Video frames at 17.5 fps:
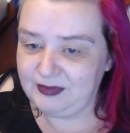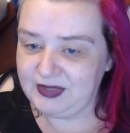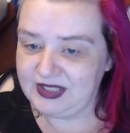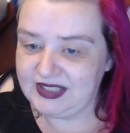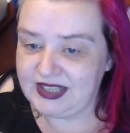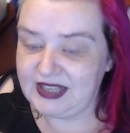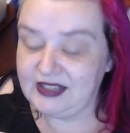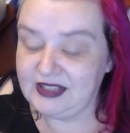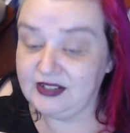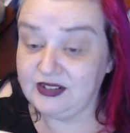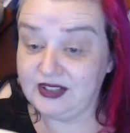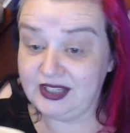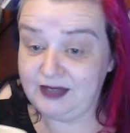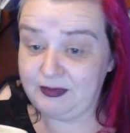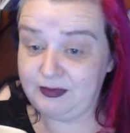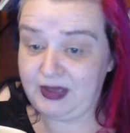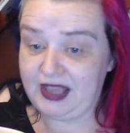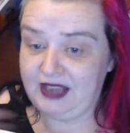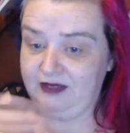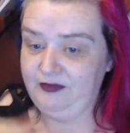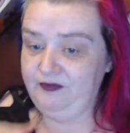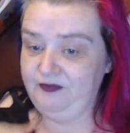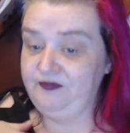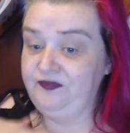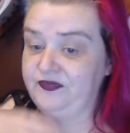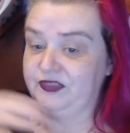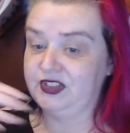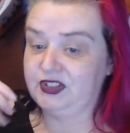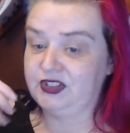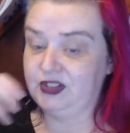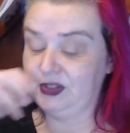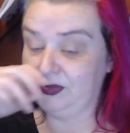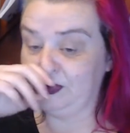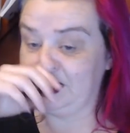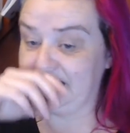Been selling on eBay,
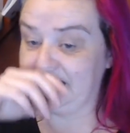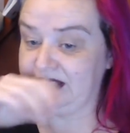excuse me,